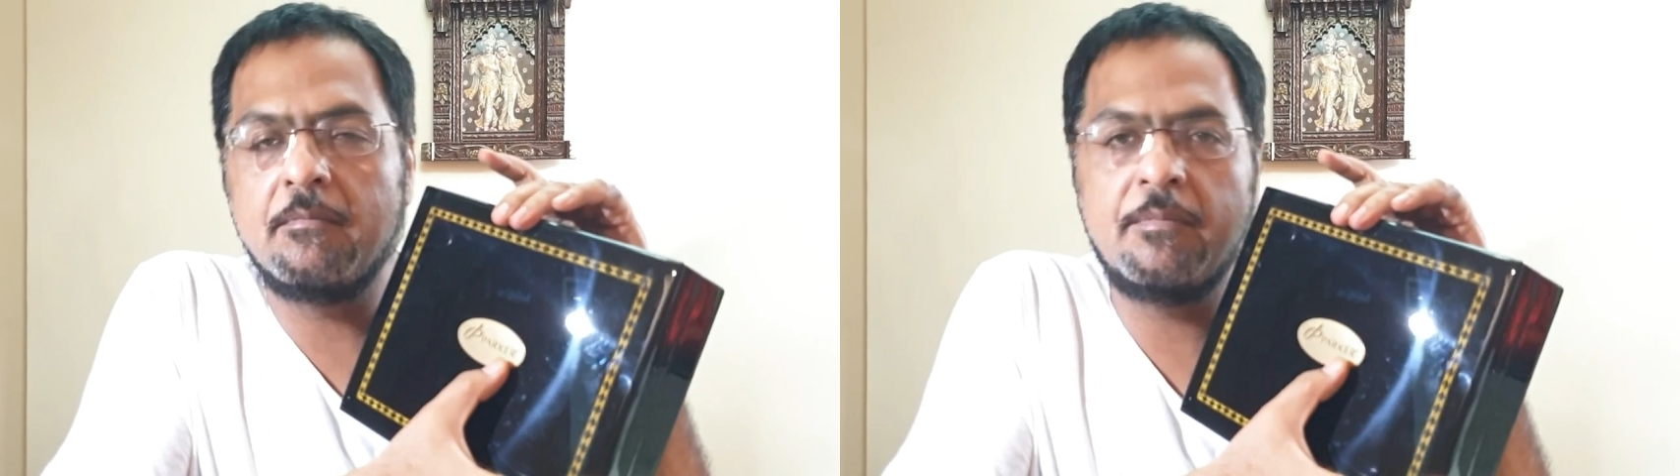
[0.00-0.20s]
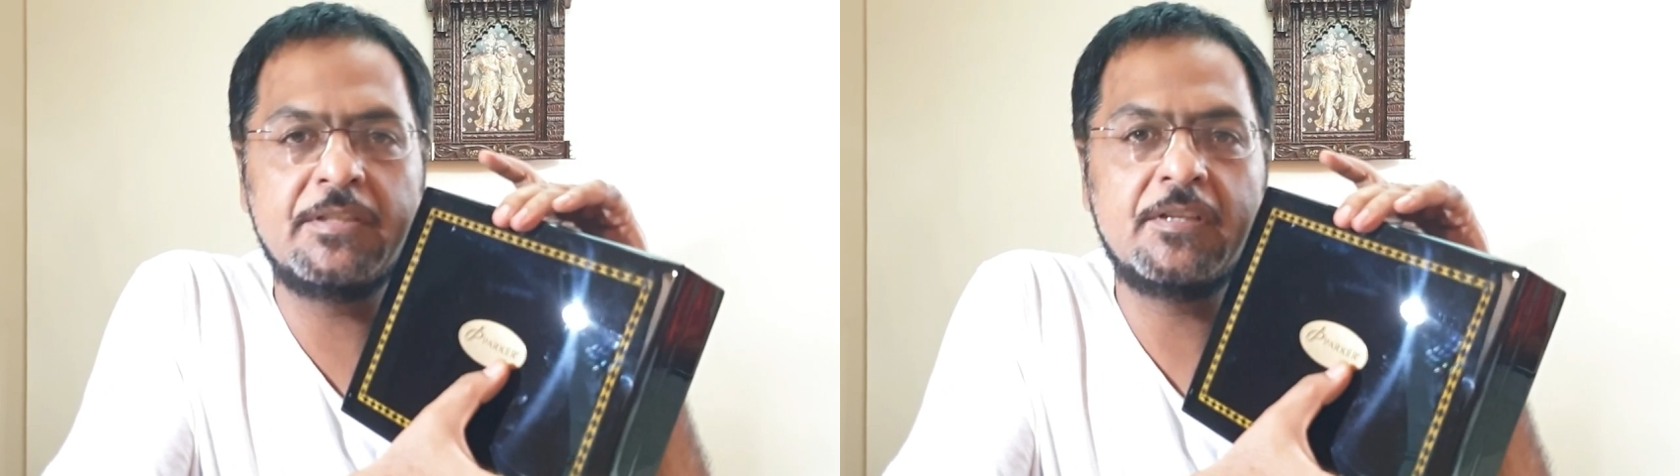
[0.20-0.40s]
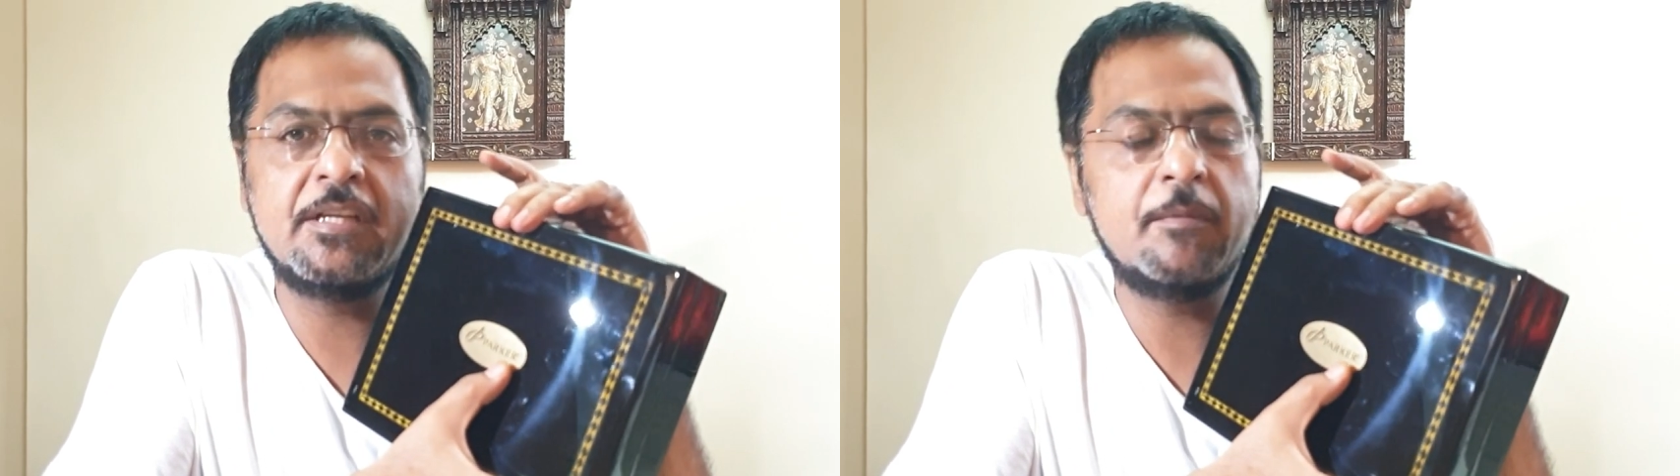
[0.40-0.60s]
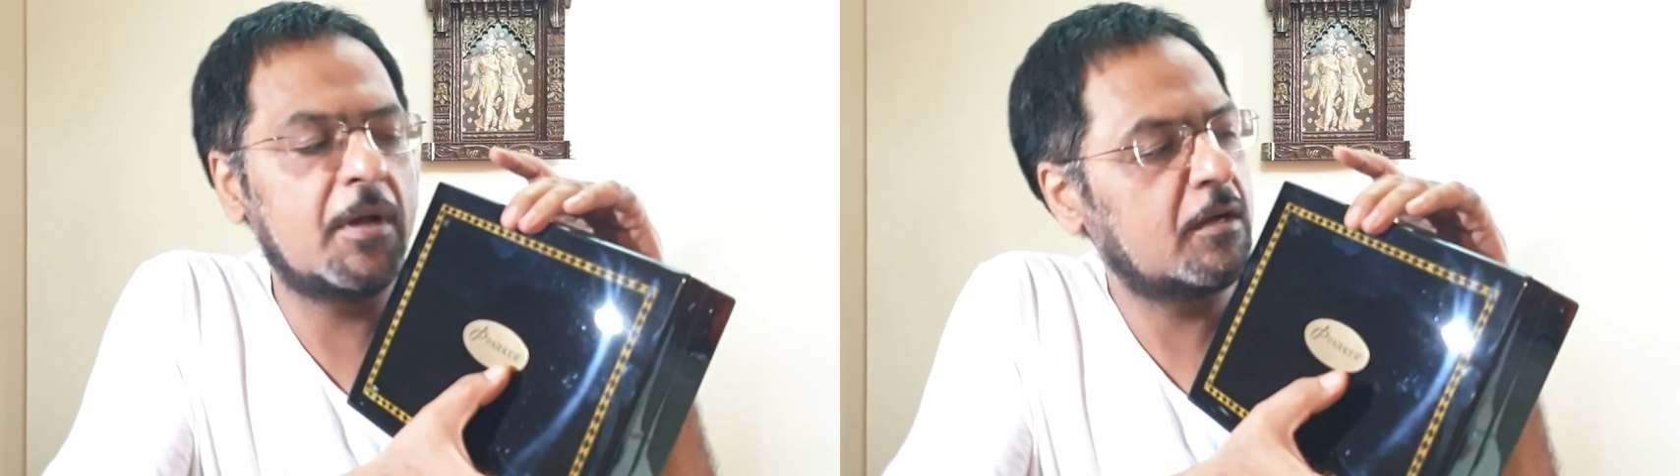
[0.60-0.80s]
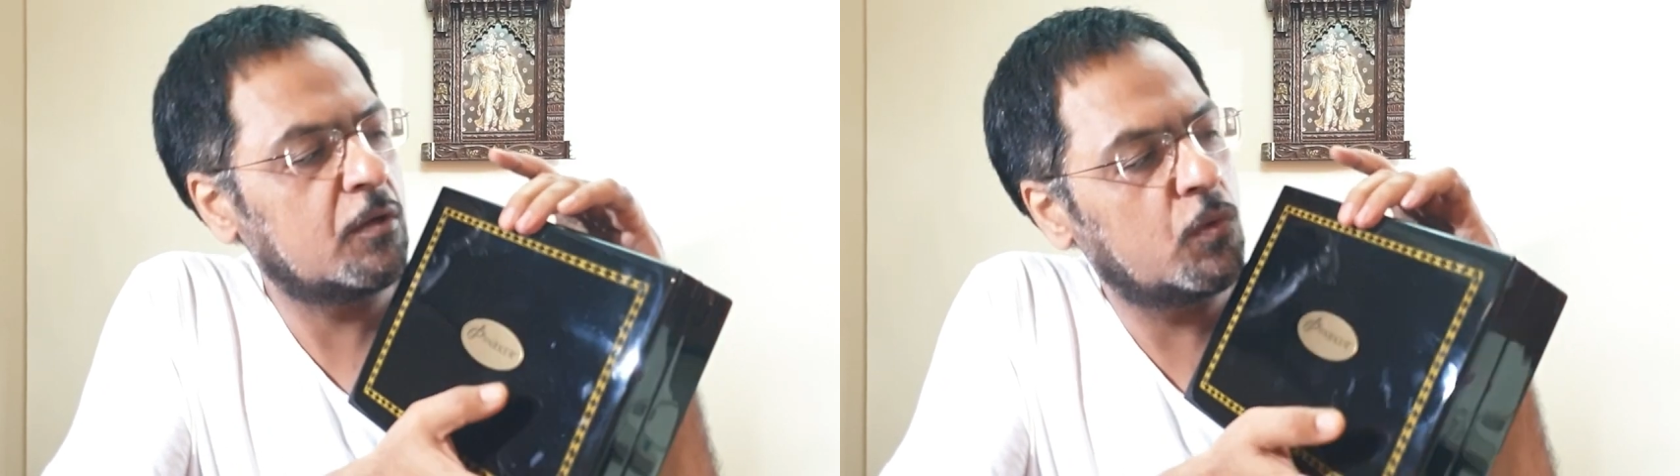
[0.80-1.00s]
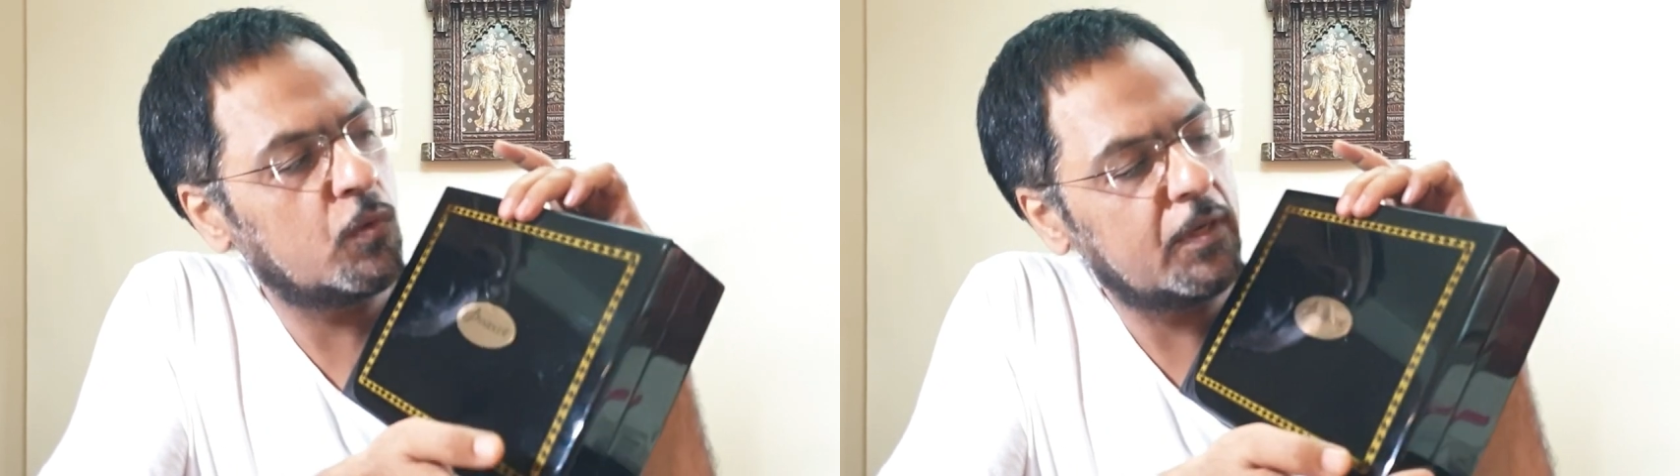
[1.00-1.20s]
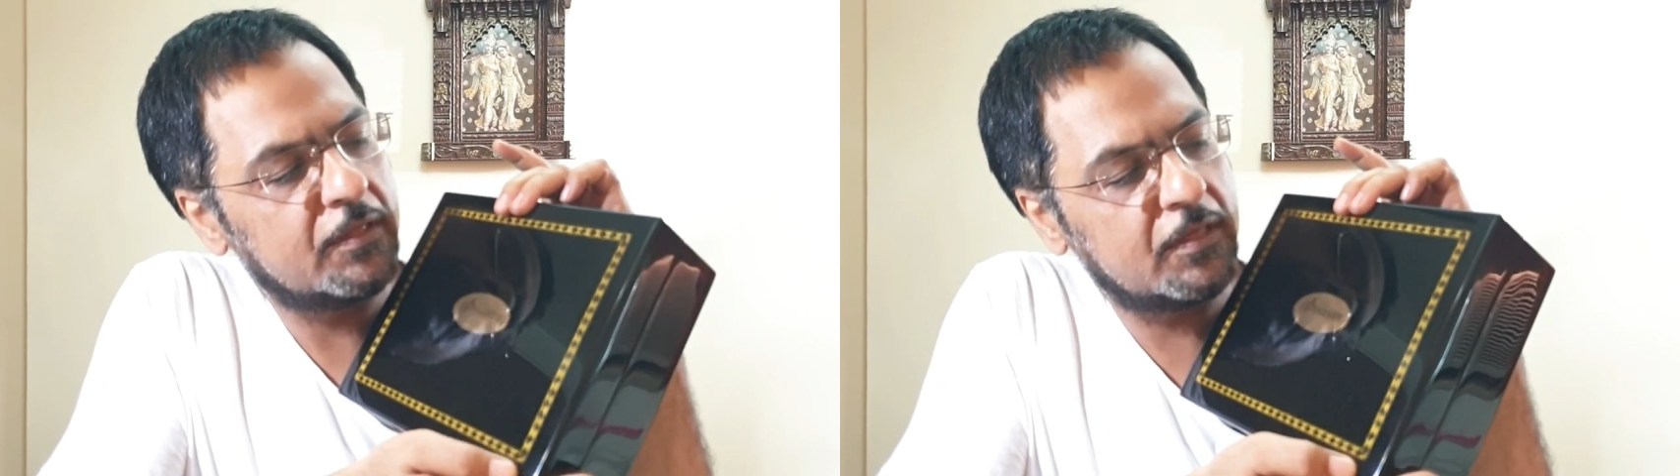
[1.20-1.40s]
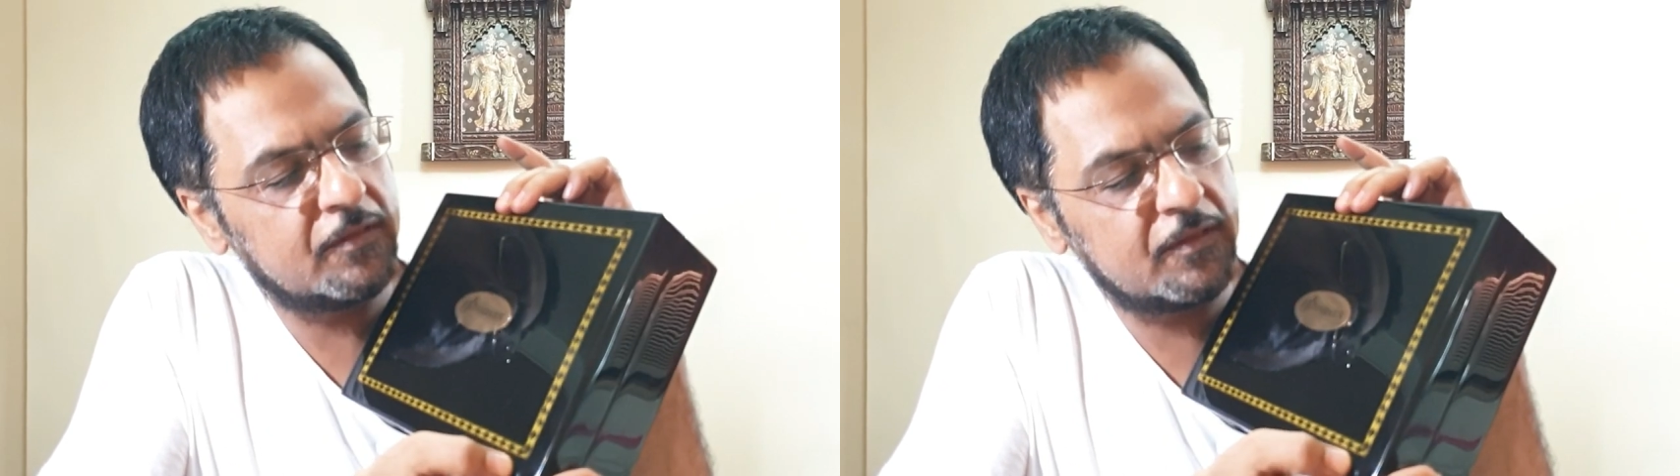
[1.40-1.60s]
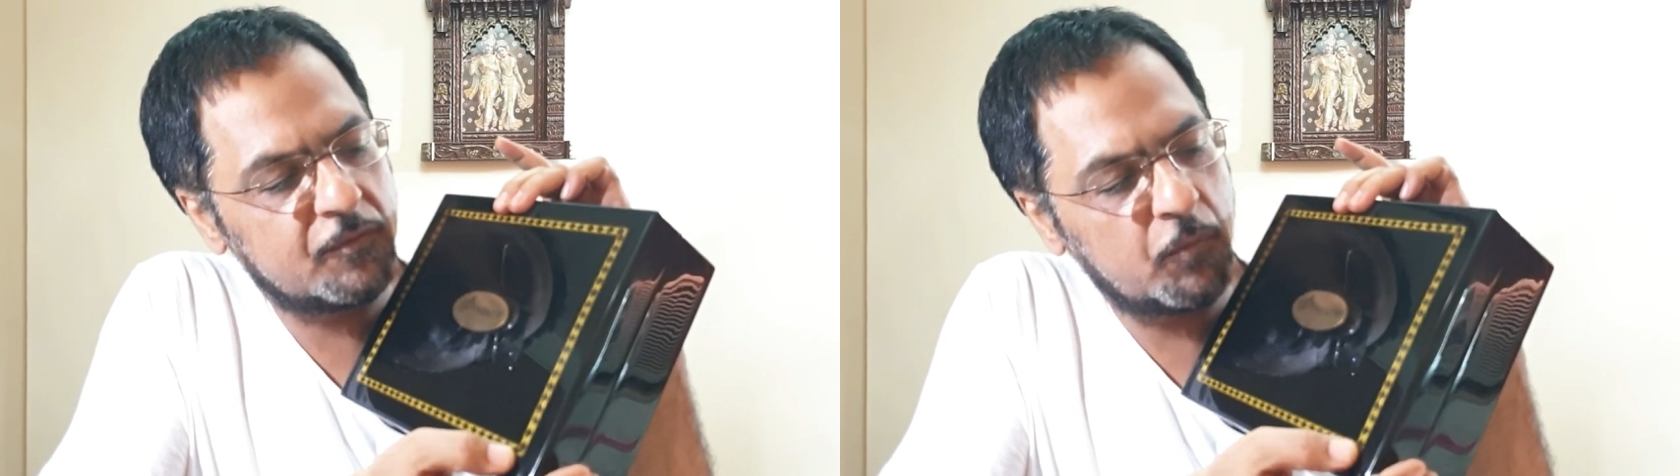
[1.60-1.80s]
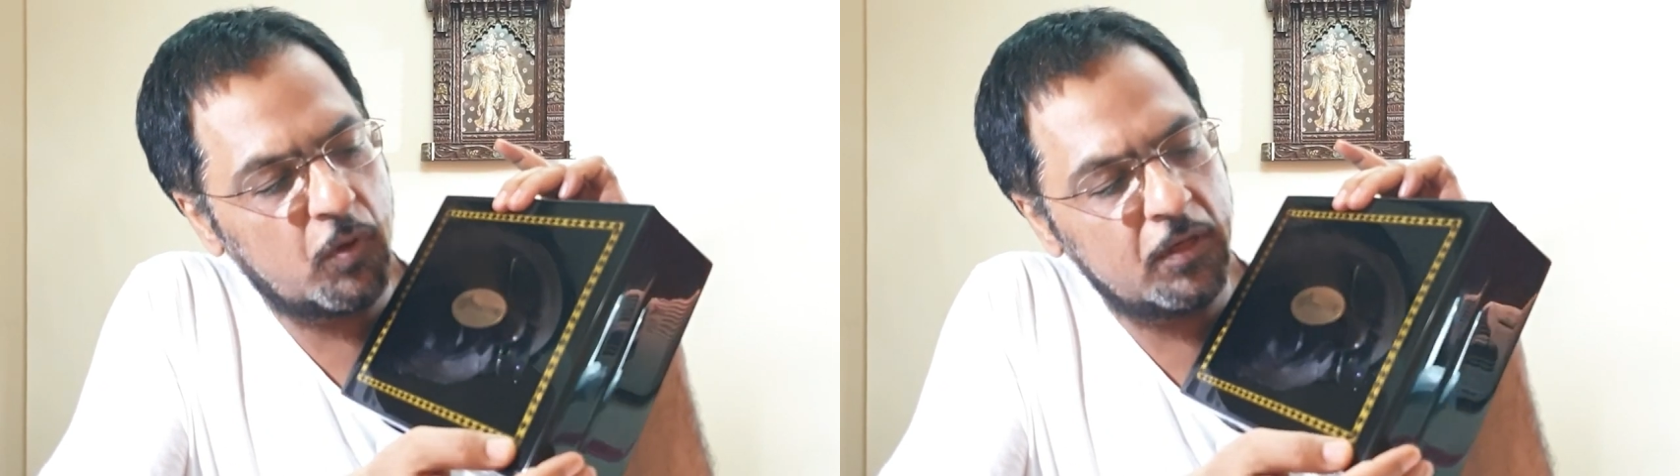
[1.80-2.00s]
mentioning the Parker logo and there is a
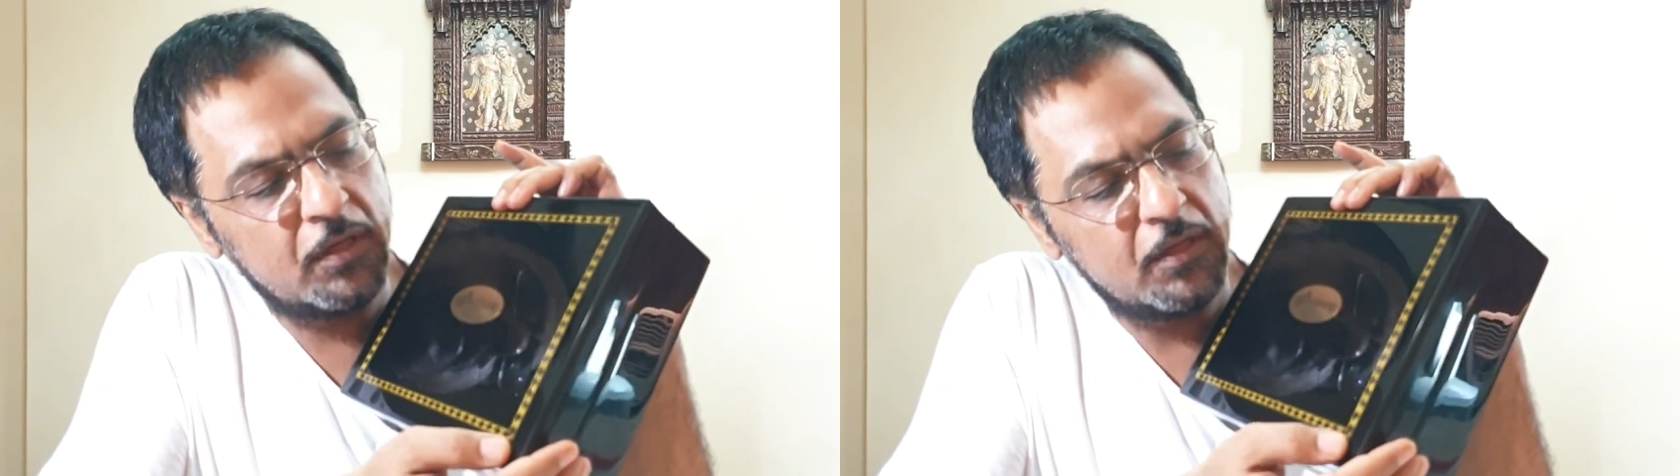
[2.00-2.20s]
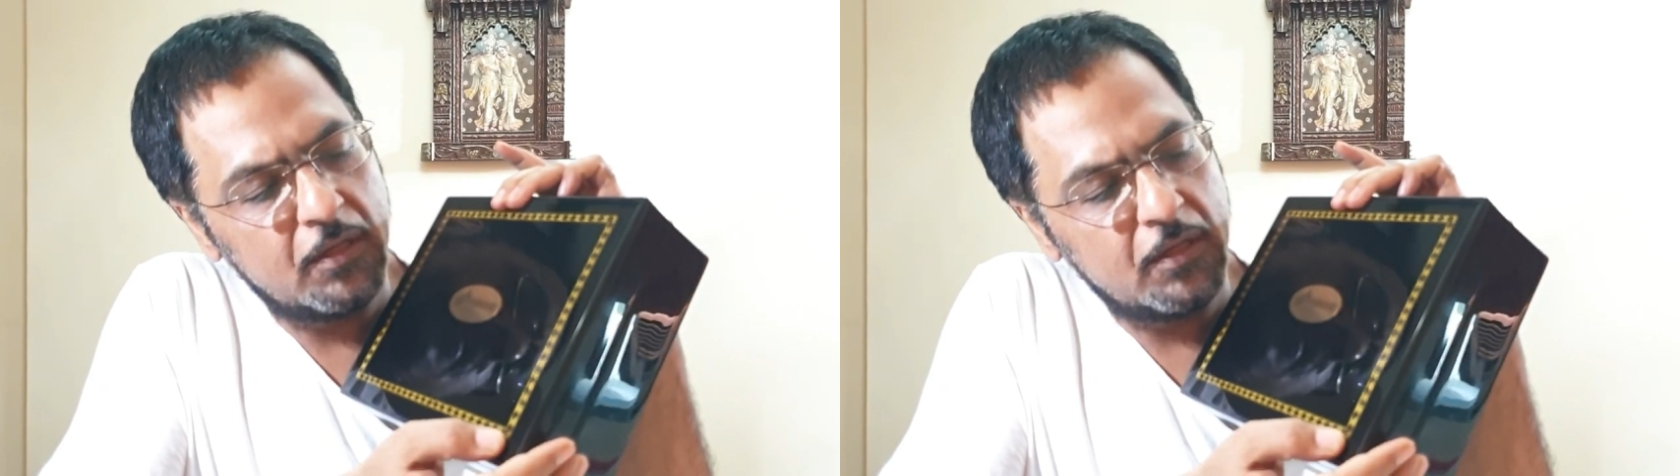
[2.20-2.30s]
small